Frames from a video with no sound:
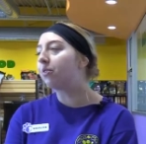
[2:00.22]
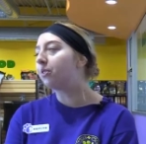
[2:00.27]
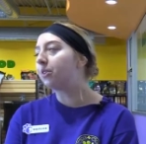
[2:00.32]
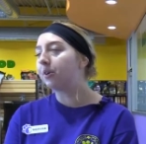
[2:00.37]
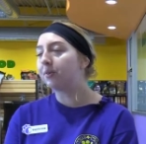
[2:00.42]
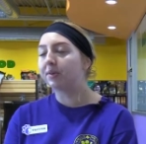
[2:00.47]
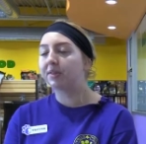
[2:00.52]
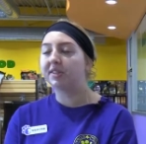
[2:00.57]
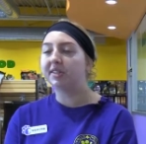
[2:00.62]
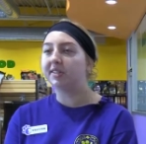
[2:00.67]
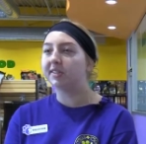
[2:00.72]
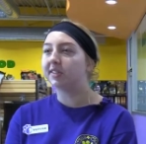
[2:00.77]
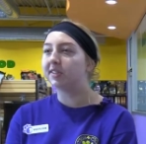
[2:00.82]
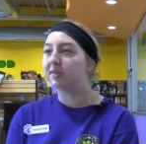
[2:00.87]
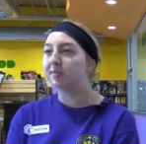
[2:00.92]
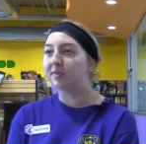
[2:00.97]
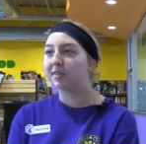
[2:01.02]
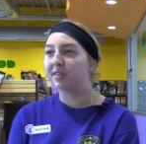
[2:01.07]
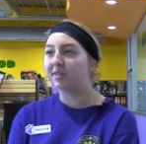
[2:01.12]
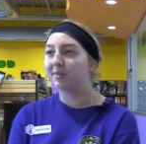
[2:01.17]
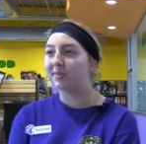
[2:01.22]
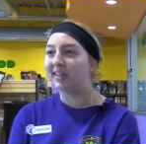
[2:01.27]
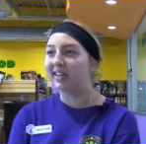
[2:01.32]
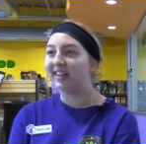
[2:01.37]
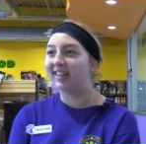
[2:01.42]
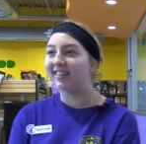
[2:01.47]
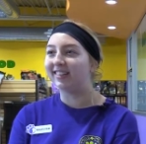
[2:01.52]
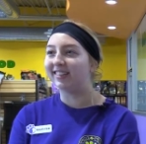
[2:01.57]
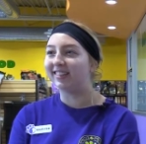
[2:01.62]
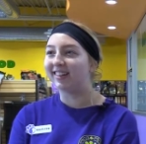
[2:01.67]
Everyone that works here is super
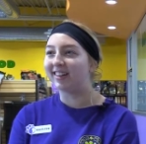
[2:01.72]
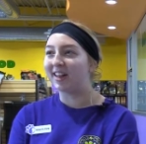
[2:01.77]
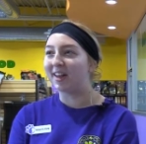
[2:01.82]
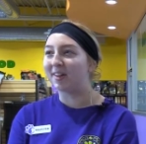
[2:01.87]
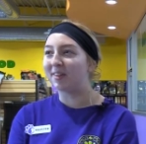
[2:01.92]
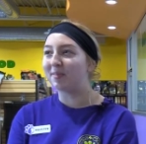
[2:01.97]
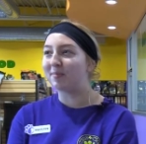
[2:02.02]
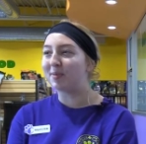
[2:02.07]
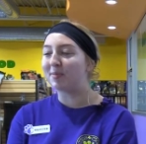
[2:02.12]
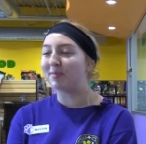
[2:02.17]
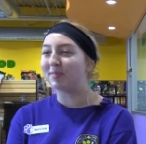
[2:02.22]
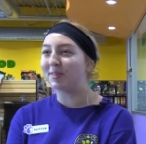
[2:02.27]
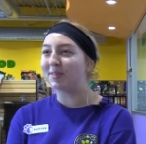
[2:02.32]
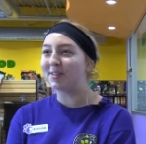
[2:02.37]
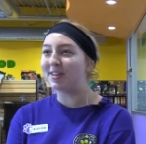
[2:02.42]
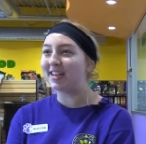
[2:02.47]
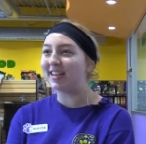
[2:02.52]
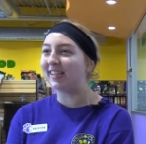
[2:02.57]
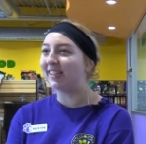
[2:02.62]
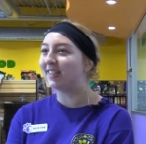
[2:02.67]
sweet, and a lot of the people go